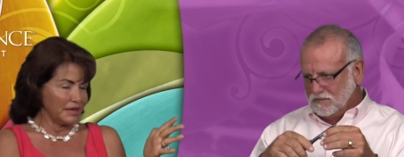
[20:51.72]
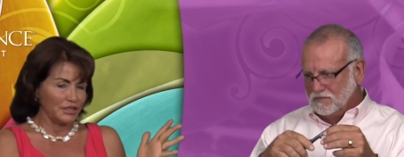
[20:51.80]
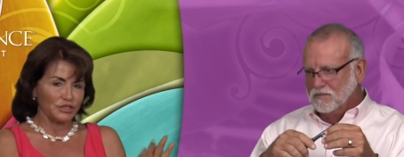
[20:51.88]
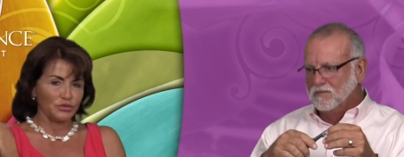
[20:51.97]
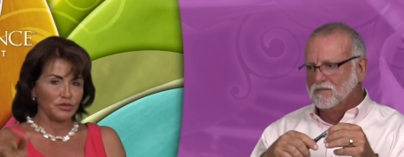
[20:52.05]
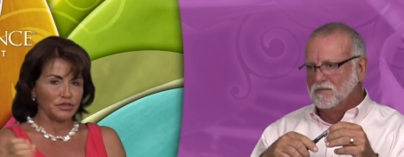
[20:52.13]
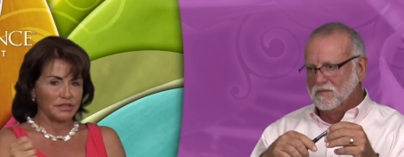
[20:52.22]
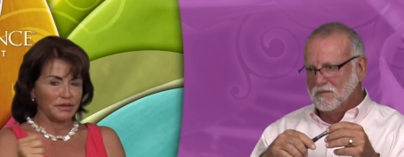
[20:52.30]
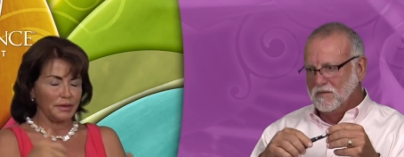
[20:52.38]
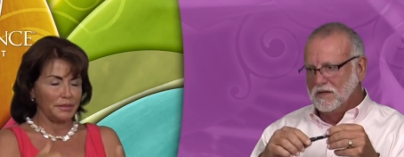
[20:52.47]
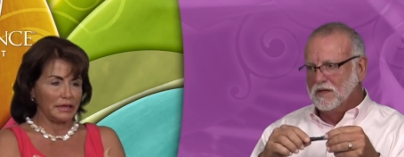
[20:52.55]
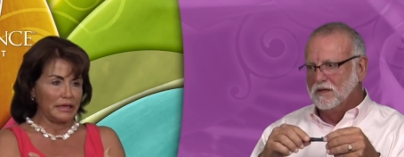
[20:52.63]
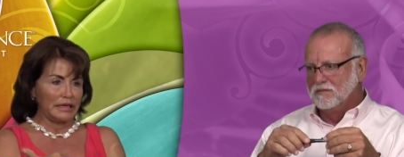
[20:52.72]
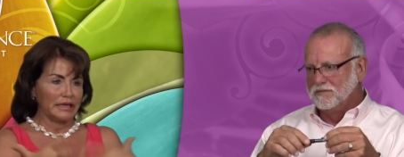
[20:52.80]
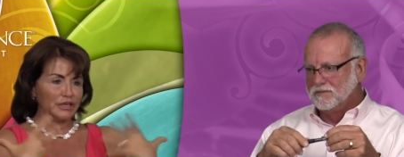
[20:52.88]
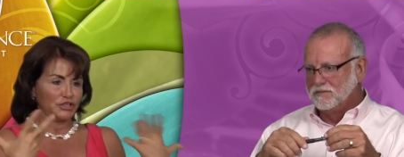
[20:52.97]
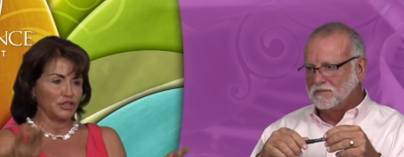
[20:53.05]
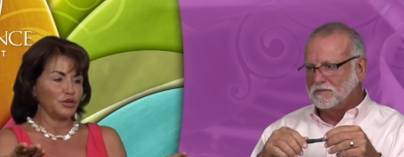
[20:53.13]
Speaker 1: many schools, and I mean,
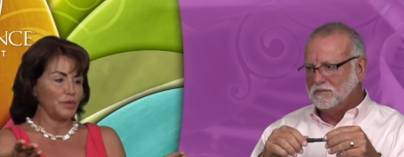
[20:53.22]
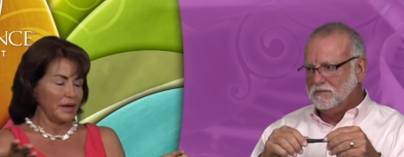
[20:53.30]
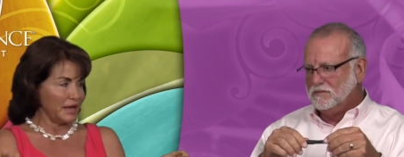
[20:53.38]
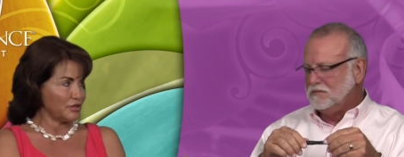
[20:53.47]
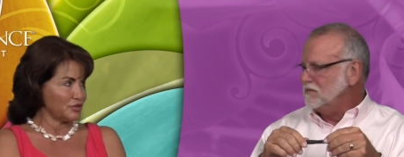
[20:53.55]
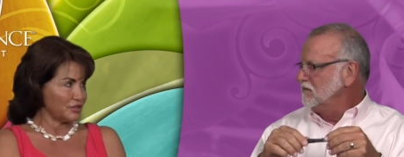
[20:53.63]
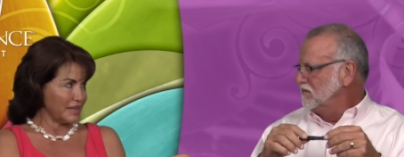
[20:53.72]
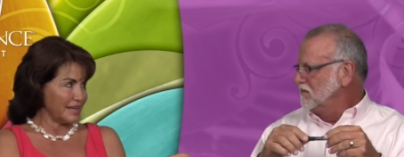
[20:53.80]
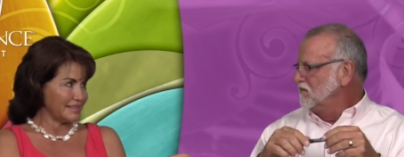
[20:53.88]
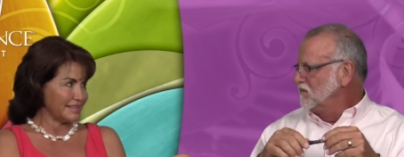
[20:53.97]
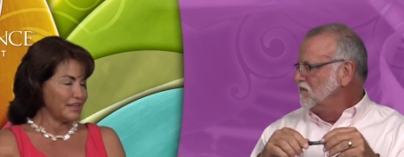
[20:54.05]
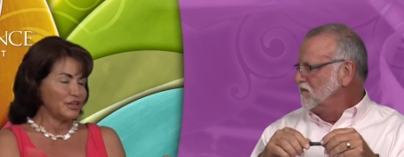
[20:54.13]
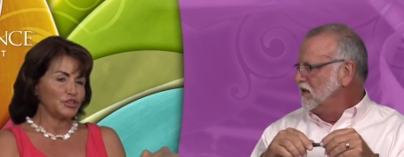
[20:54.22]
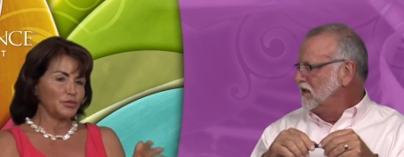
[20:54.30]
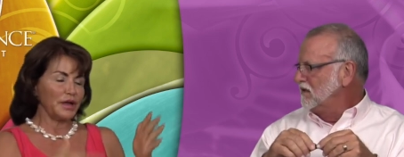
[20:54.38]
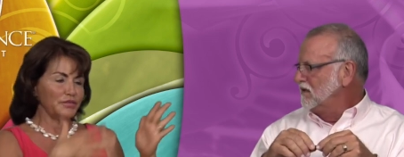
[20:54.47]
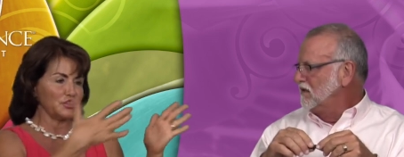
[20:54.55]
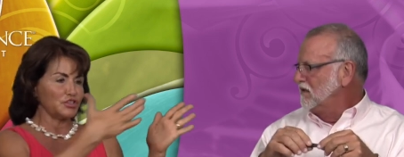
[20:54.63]
they took away exercise. So
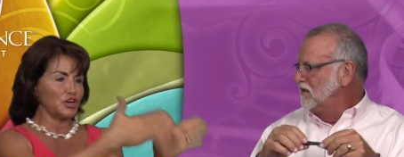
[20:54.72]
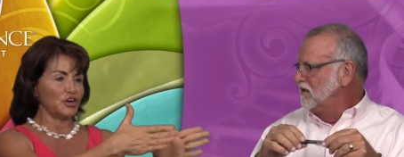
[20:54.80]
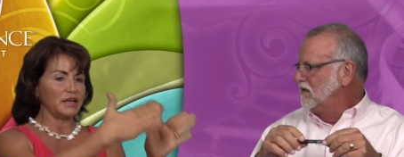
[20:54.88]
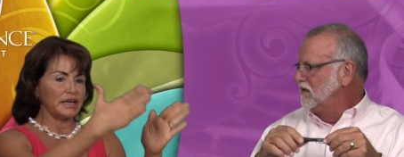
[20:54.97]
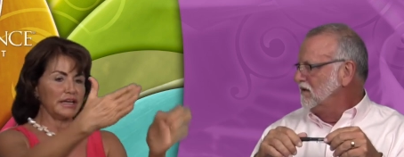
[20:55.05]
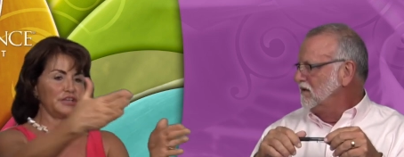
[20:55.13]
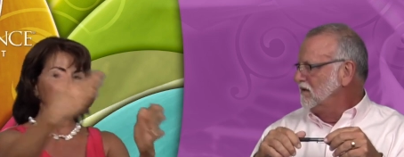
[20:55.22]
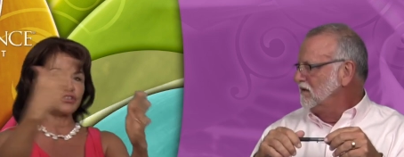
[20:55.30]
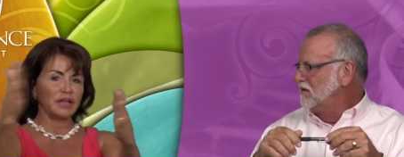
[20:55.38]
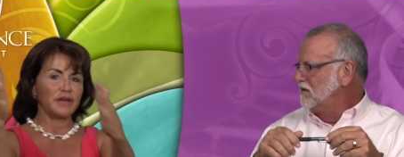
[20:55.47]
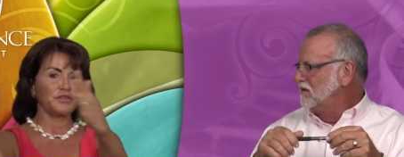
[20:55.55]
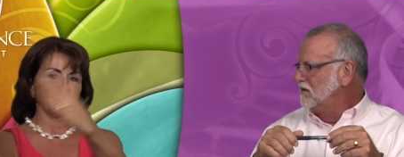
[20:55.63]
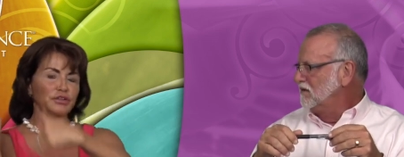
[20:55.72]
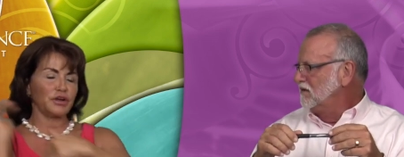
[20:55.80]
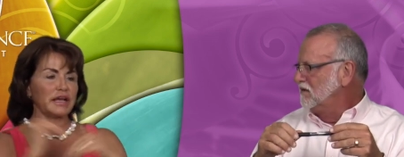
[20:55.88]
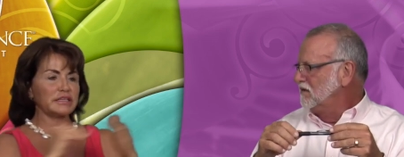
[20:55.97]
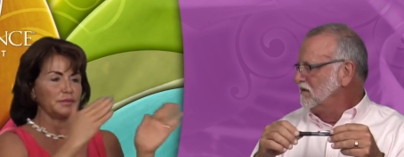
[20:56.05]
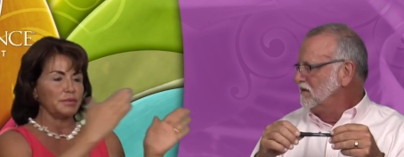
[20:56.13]
we have to start at each level. There
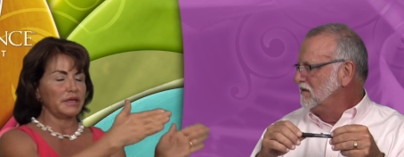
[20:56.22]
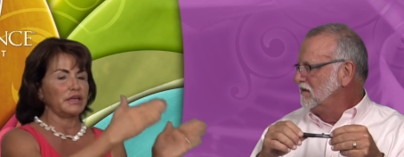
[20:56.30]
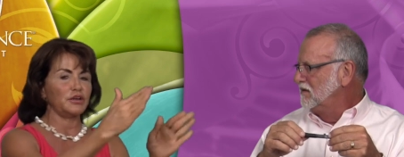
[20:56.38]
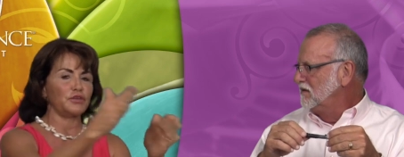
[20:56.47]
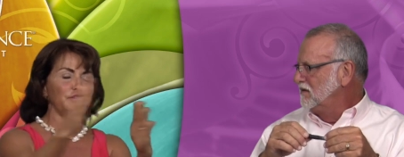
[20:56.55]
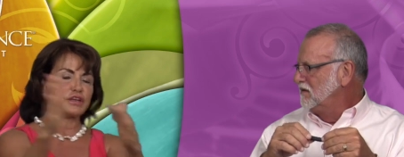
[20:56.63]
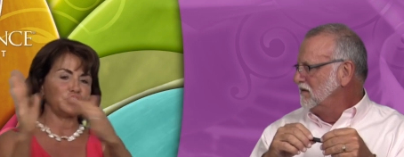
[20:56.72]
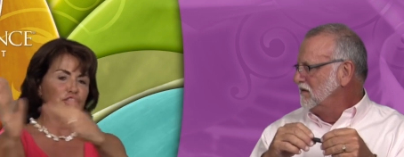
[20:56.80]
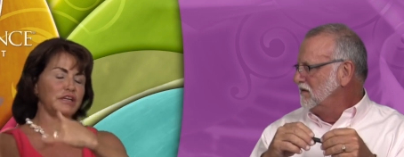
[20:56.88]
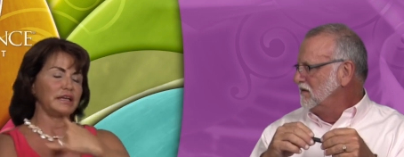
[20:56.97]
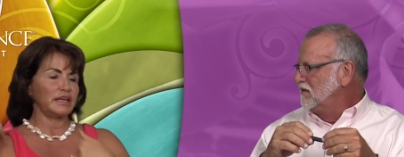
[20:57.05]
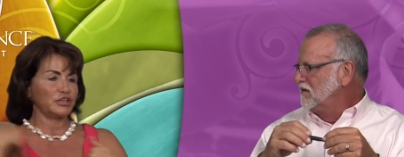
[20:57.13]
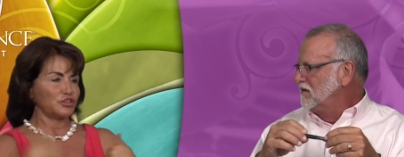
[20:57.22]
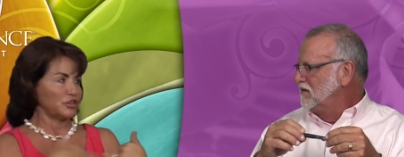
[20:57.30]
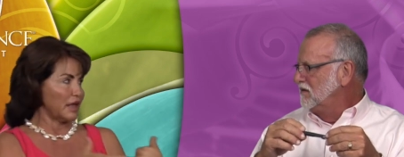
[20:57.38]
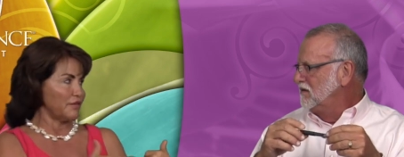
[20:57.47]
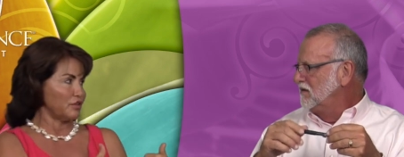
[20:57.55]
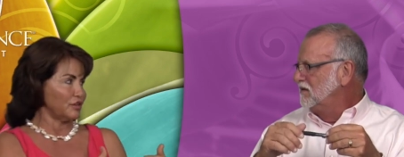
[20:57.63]
has to be an intervention at each
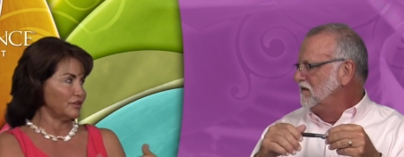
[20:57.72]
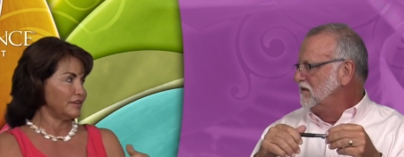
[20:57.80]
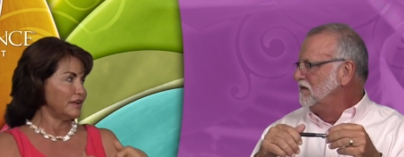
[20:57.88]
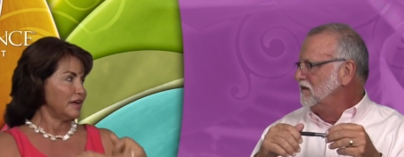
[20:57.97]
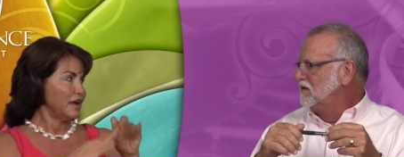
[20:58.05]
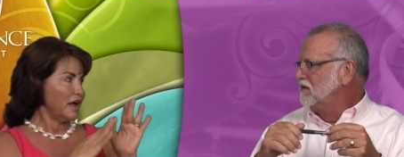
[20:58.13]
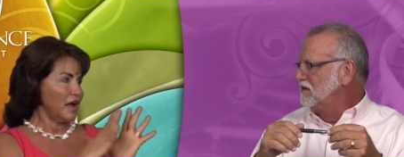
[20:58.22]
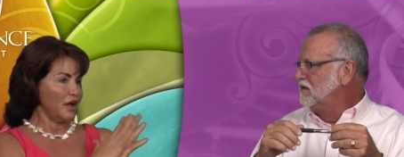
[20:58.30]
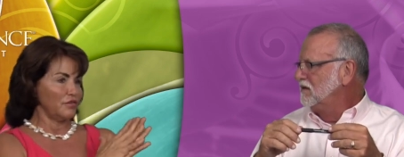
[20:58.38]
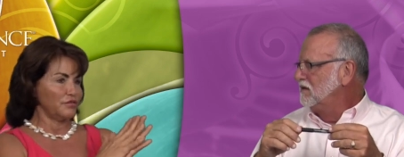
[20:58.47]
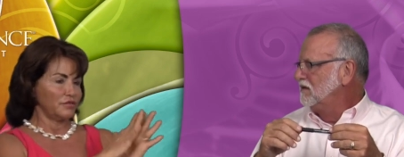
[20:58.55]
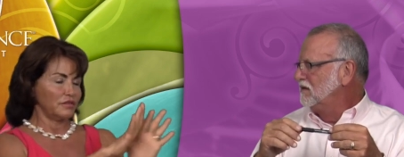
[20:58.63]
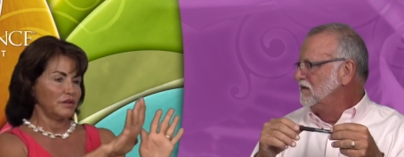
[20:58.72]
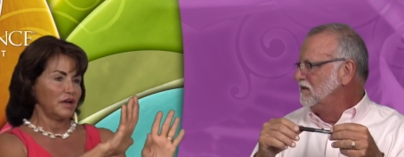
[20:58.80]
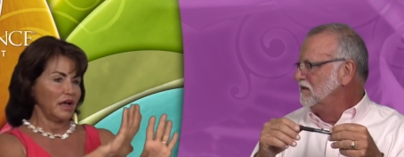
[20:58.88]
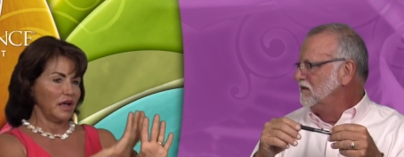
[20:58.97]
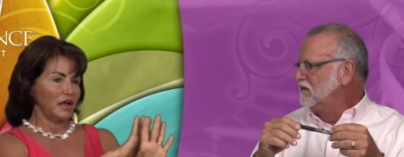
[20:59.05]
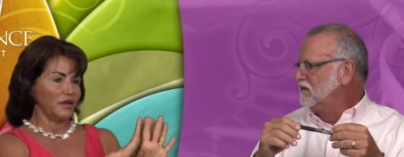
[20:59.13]
level
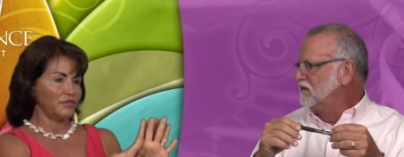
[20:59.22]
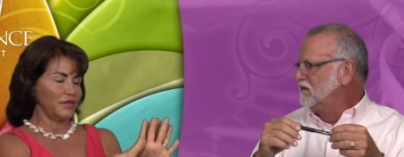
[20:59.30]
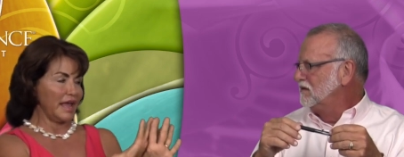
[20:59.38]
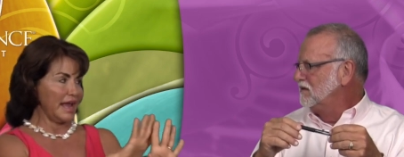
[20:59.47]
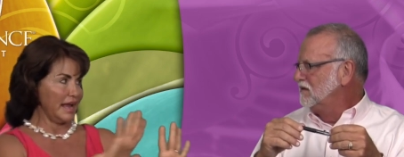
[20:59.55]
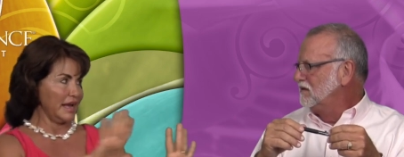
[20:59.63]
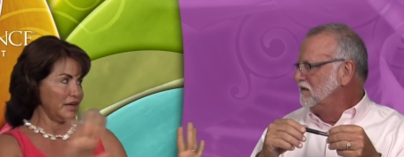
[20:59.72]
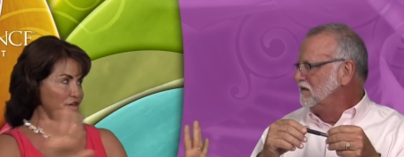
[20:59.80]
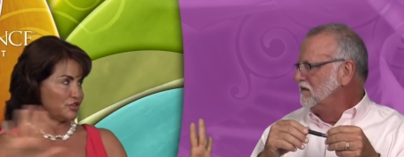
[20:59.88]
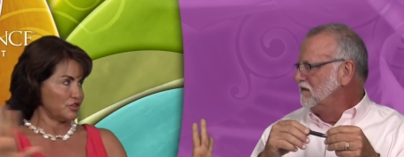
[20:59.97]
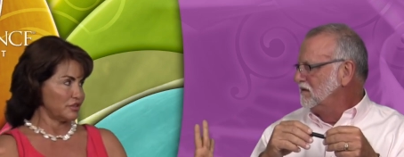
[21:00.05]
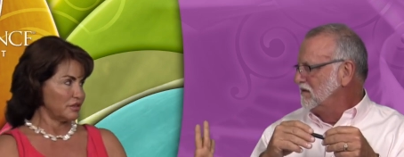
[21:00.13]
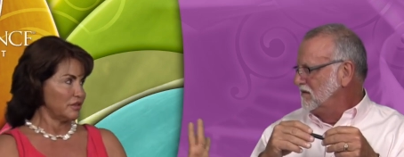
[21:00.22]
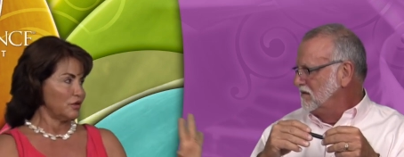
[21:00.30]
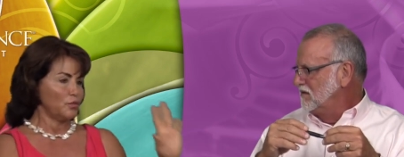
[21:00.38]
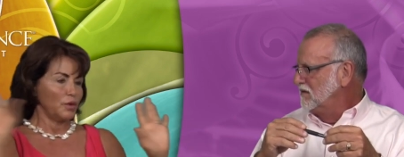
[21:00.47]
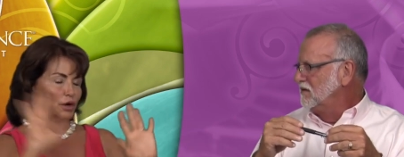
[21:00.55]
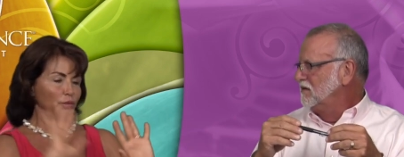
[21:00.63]
of age,
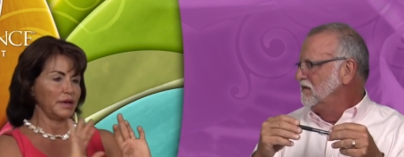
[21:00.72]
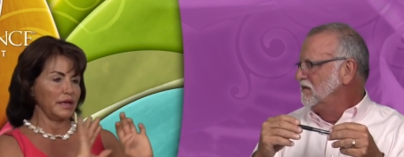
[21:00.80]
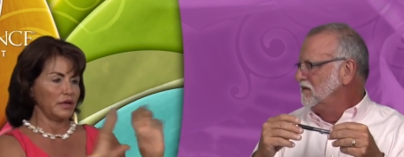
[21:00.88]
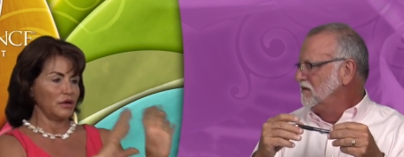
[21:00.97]
where we